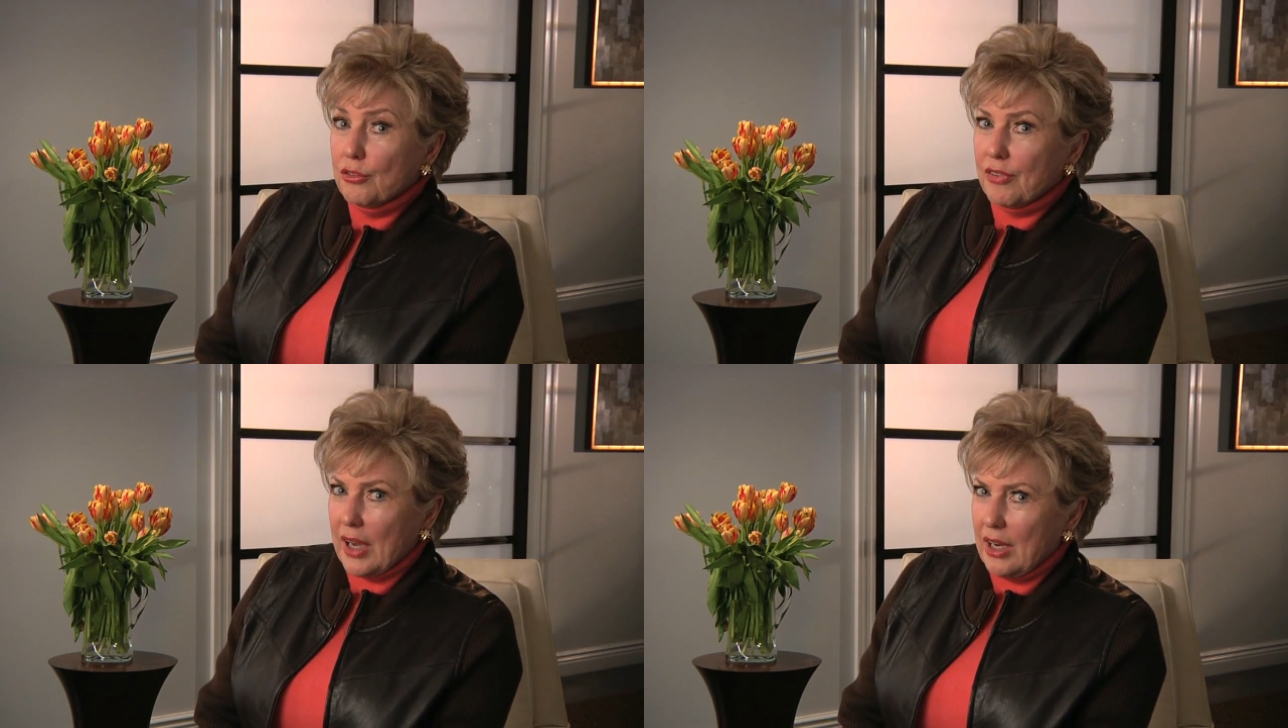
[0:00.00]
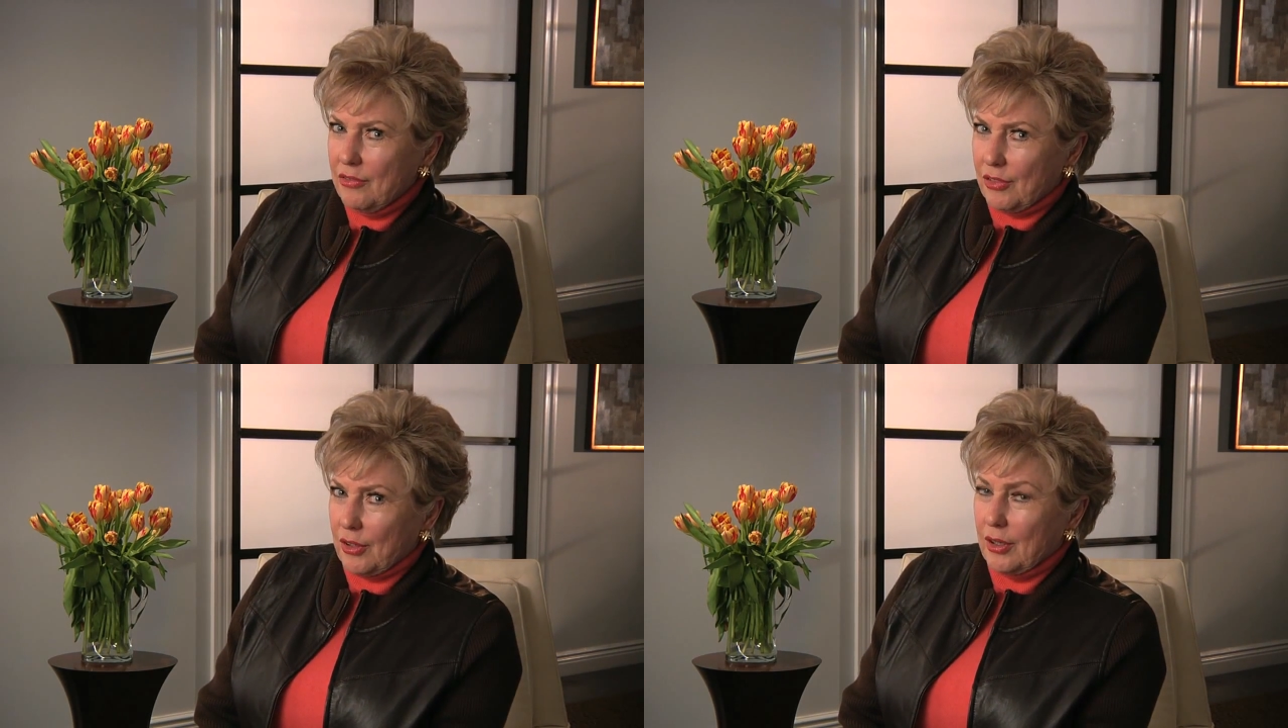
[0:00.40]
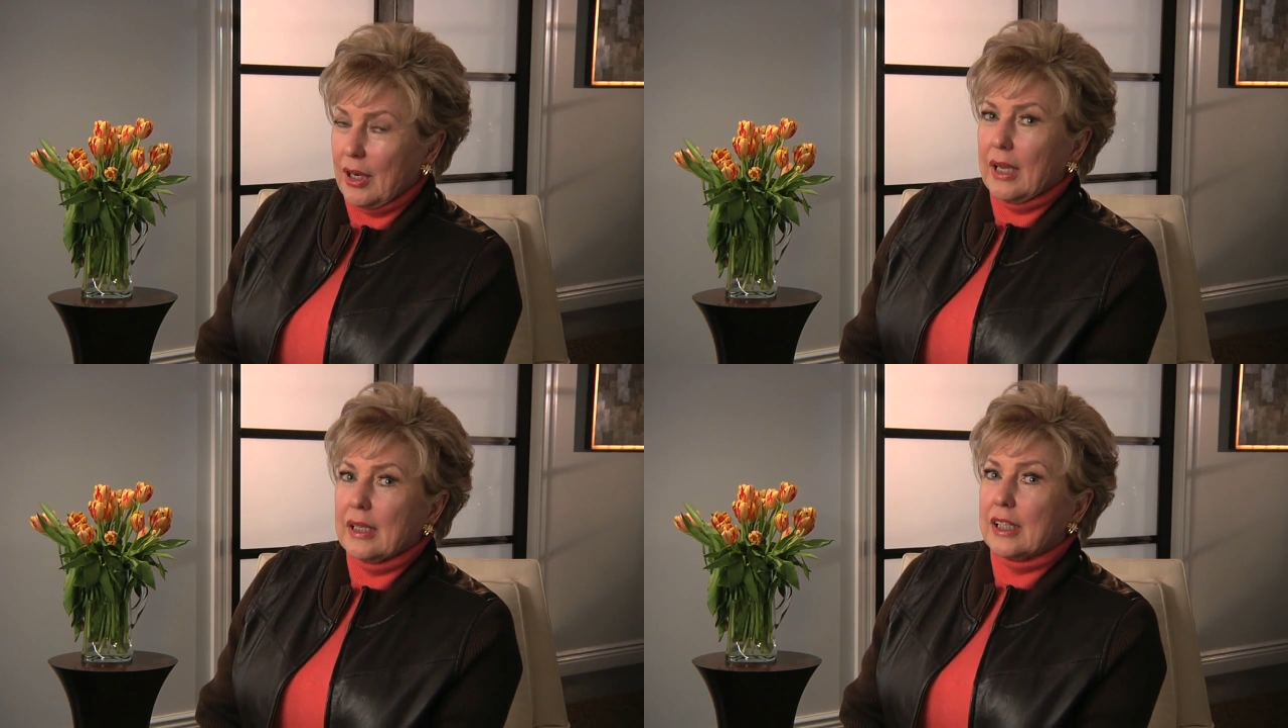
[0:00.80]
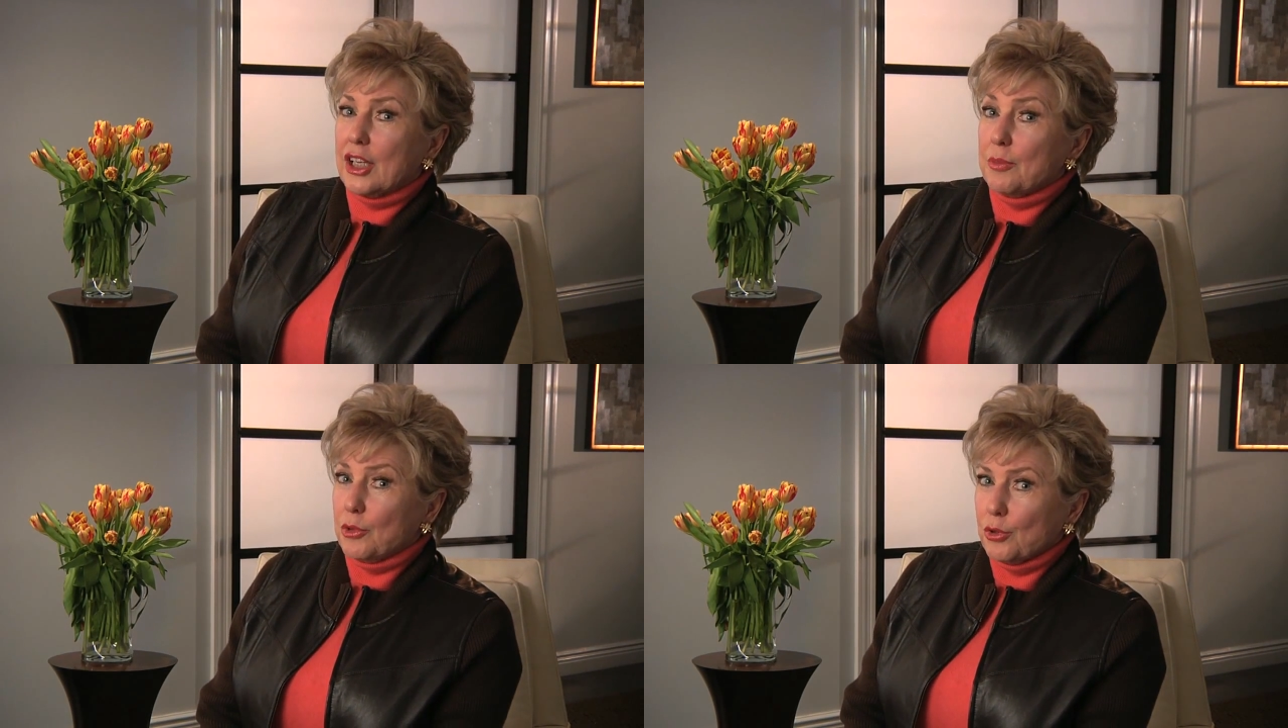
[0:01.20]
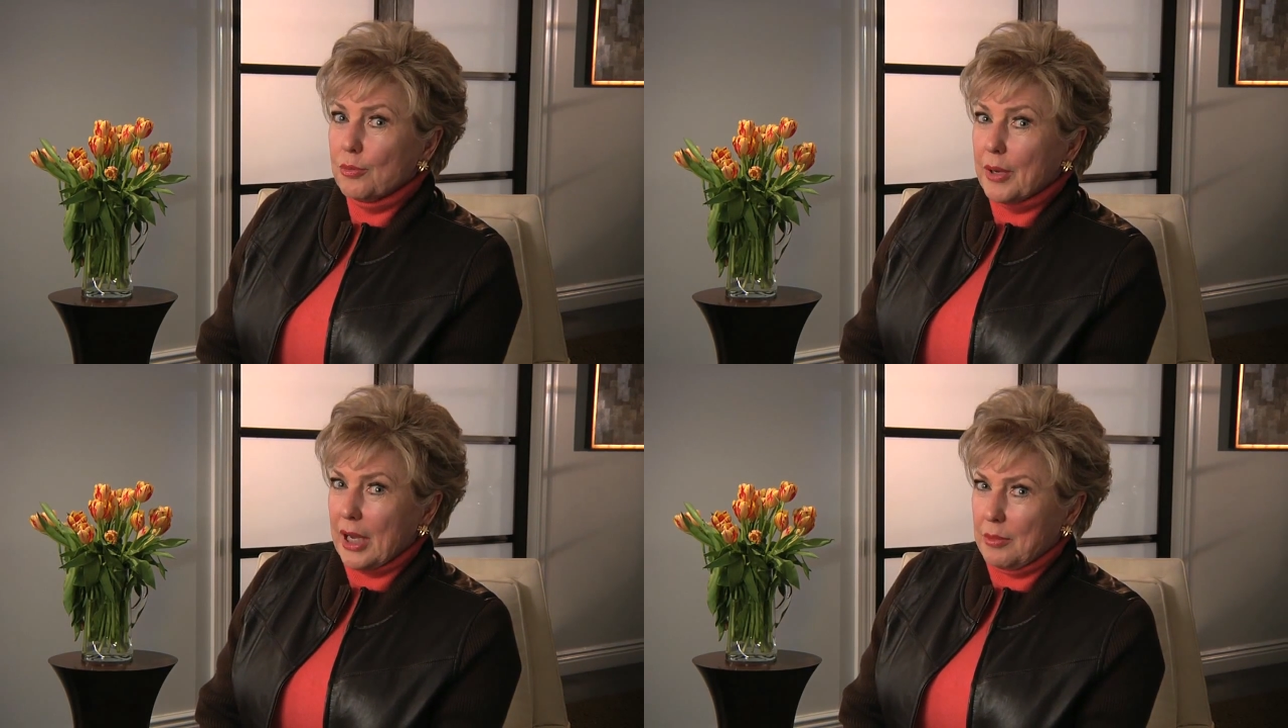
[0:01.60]
favor to keep your
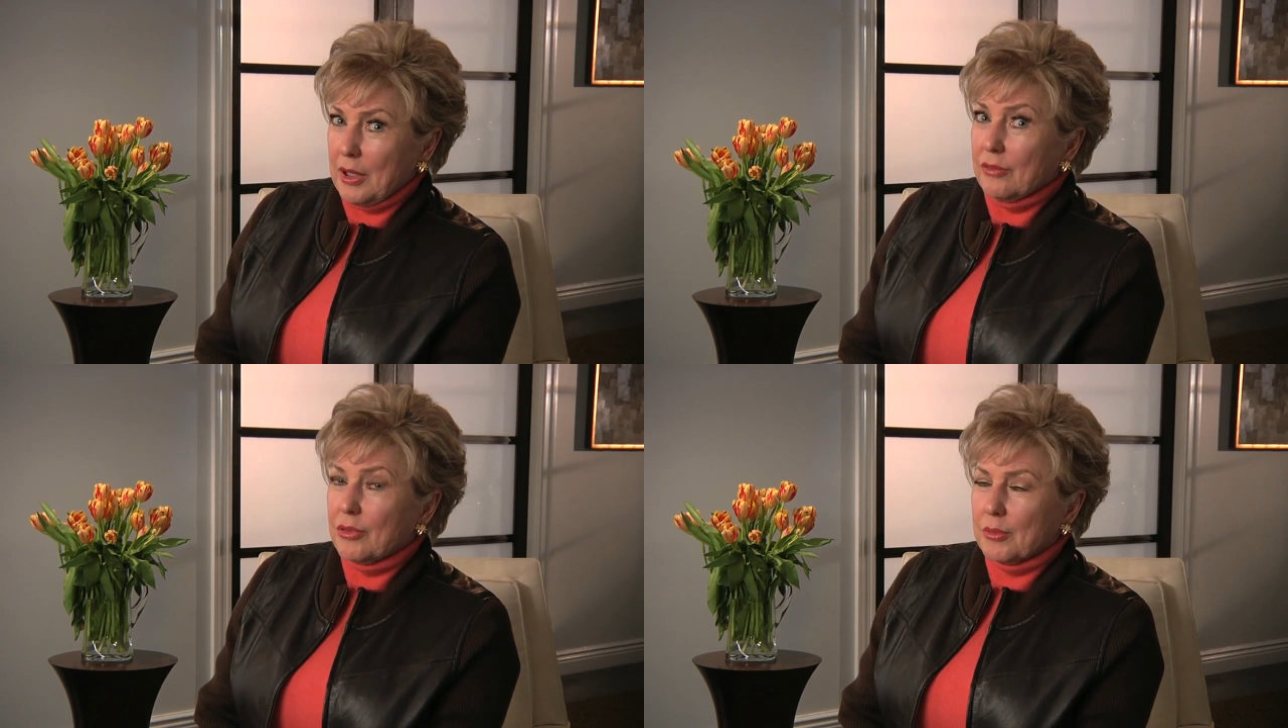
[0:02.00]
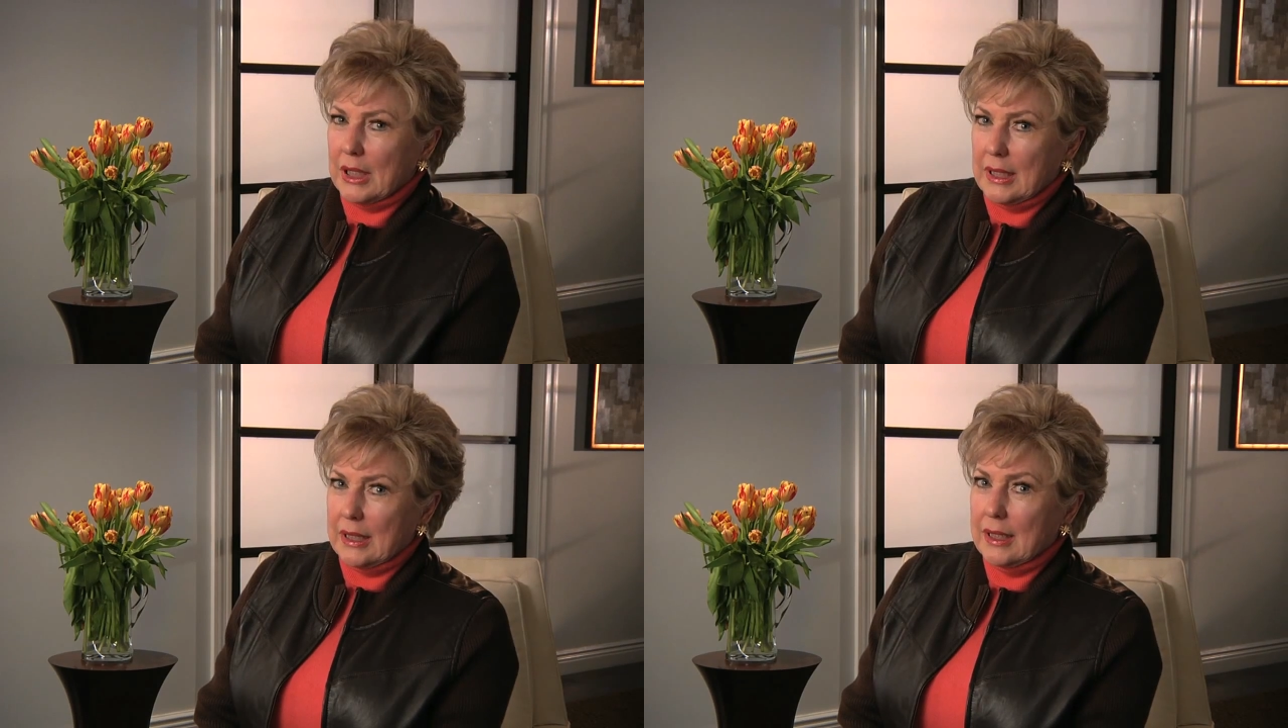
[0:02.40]
baby from getting